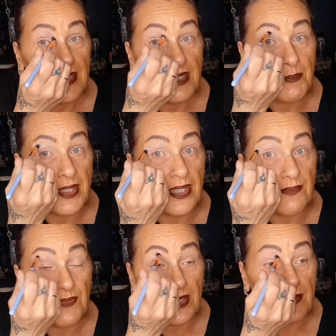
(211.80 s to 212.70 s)
It might
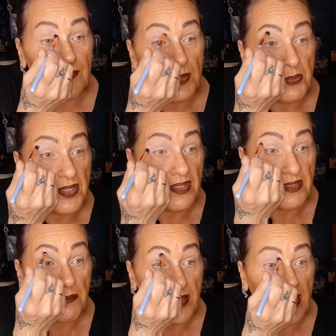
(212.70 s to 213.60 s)
have, if I put a
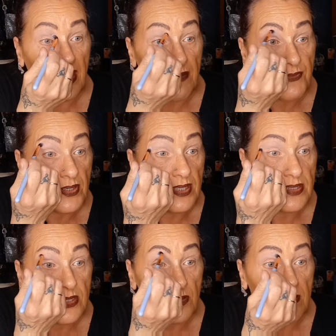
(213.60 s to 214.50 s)
little bit of effort
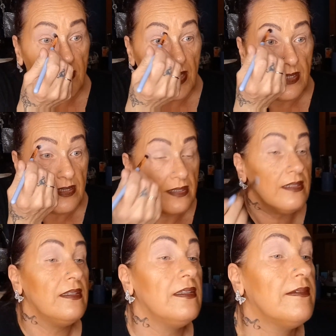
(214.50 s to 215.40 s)
into it, right?
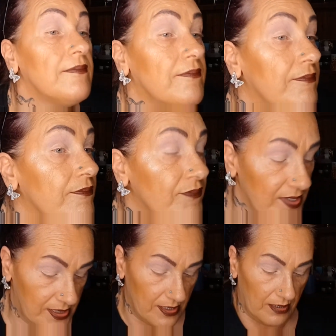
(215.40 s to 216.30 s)

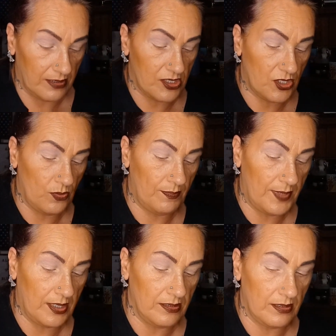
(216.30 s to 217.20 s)
It's not going to show up
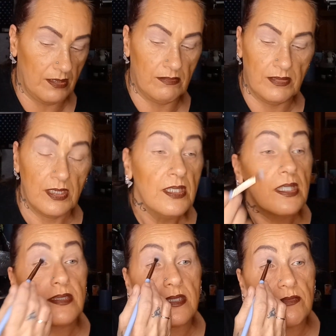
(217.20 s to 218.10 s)
that good, though,
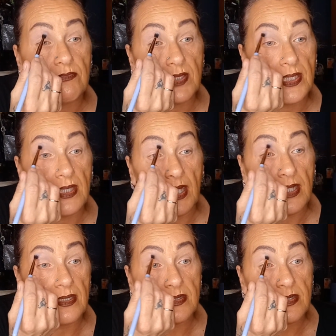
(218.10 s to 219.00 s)
because it's really
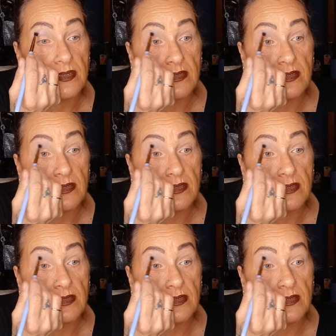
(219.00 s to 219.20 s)
light.